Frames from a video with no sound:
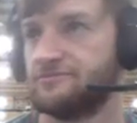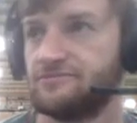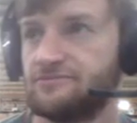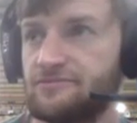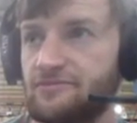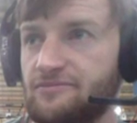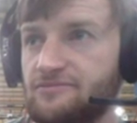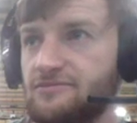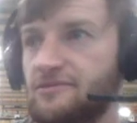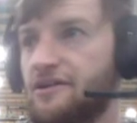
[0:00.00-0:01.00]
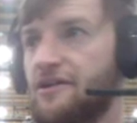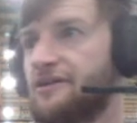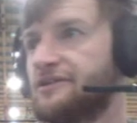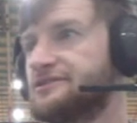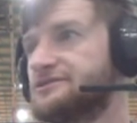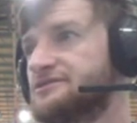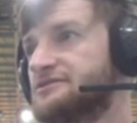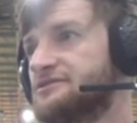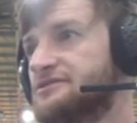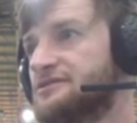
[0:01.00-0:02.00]
Very poor strike, yeah. I think he went too
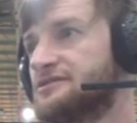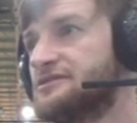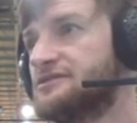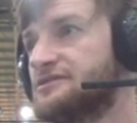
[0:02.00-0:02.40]
much for it.